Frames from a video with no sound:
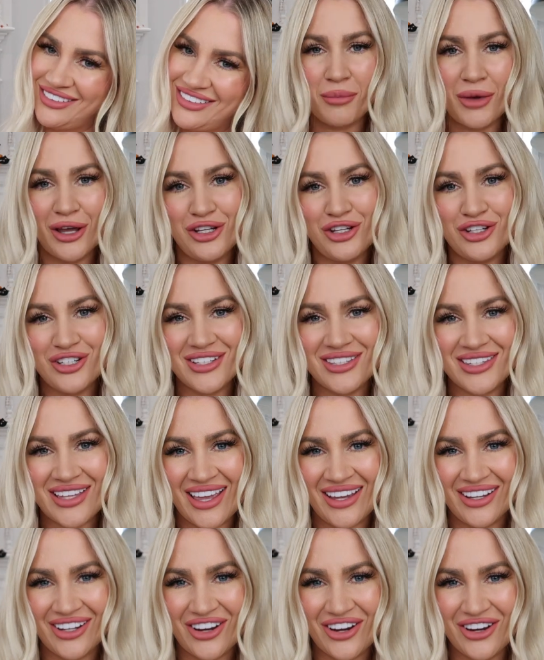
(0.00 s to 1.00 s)
My new
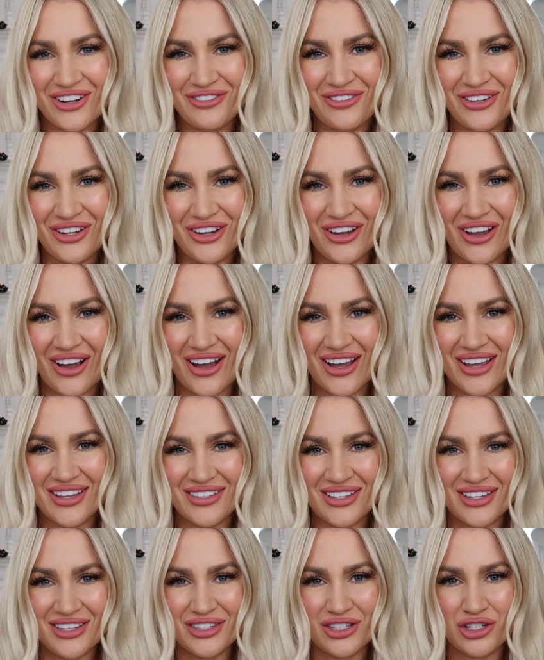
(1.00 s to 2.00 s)
discount code for you
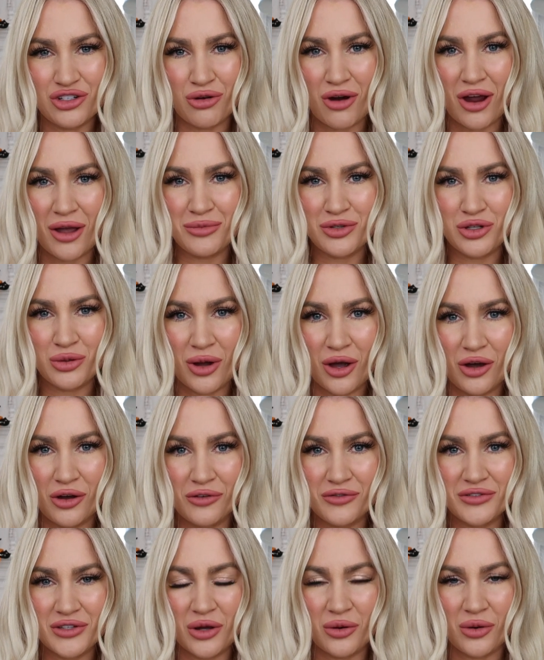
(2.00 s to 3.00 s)
guys is
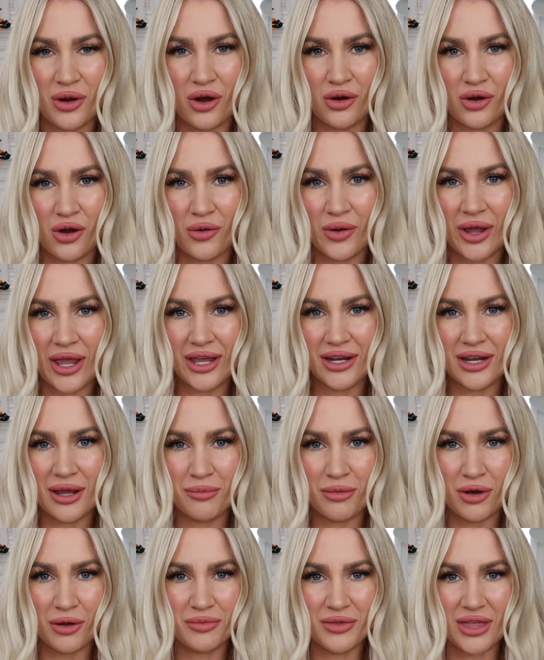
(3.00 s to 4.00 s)
TRIBE12, so I'll go ahead
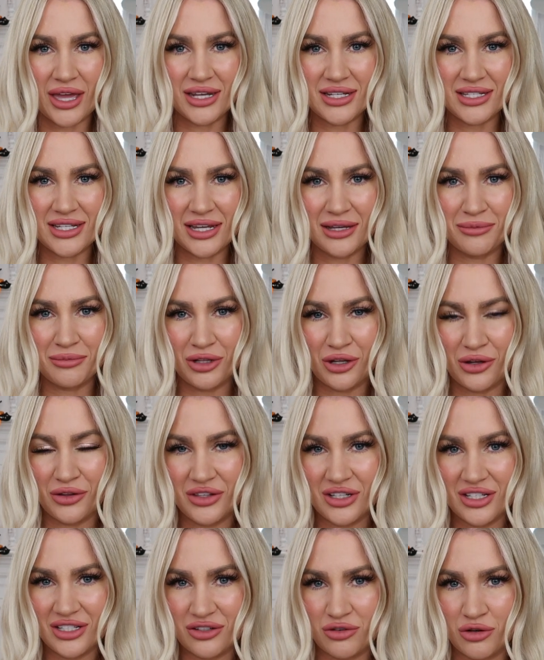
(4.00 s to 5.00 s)
and pop that down below in
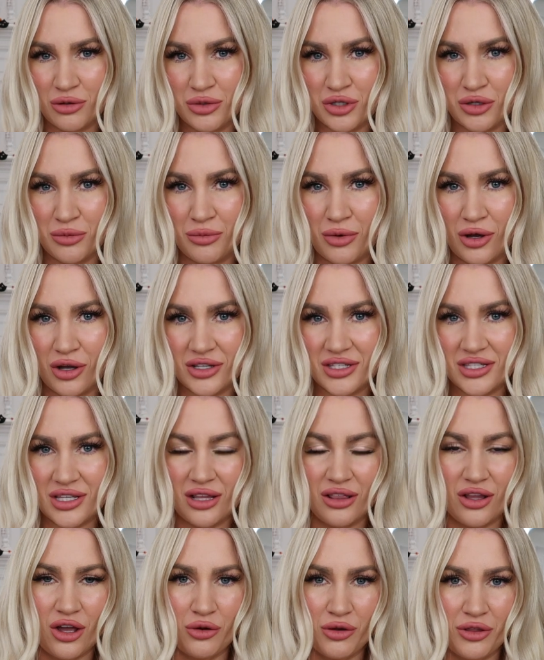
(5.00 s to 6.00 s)
the description box
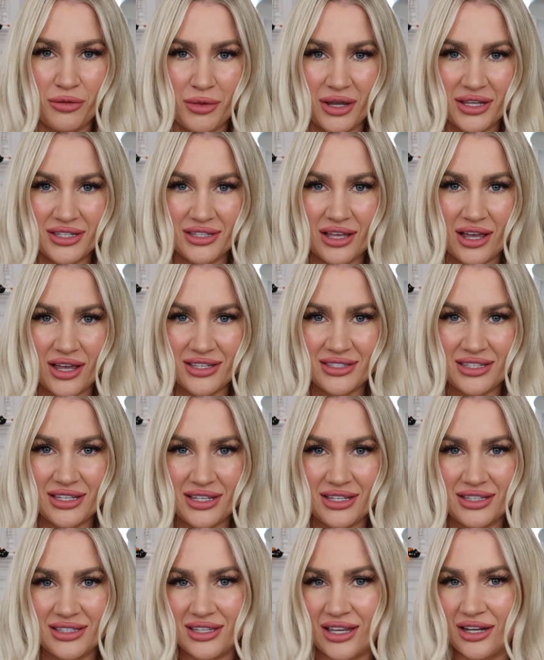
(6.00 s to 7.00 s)
along with my
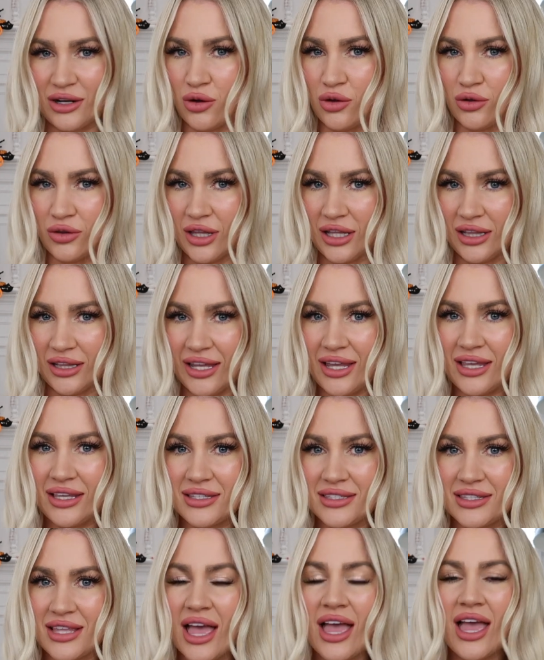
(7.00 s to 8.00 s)
sizings and all the
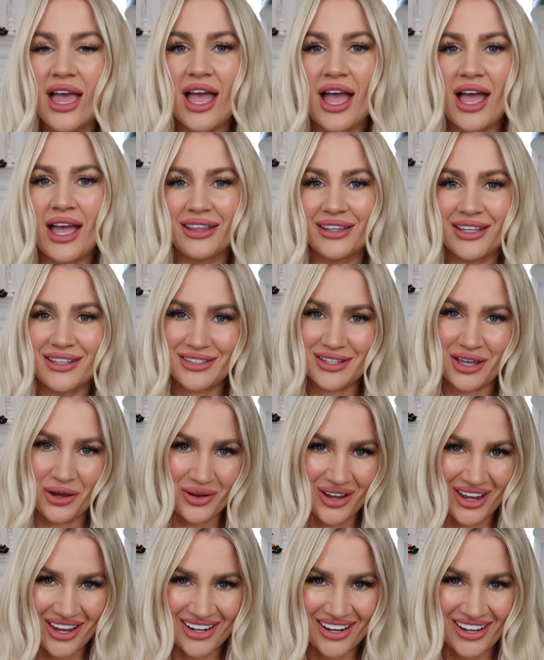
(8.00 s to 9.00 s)
links, and let's go
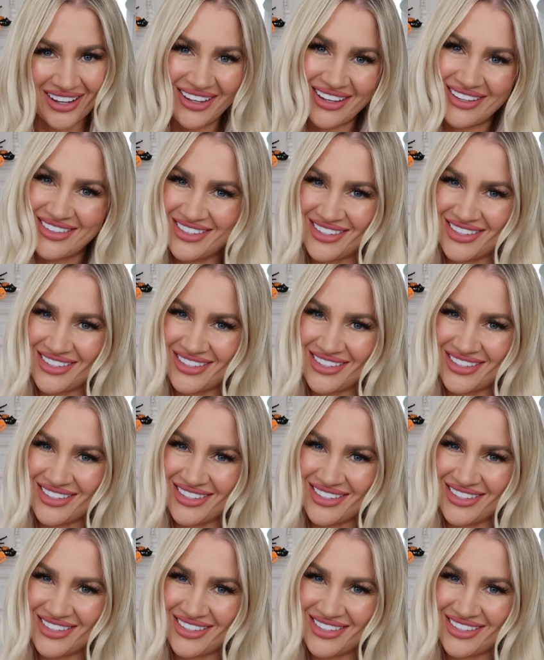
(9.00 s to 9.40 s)
ahead and get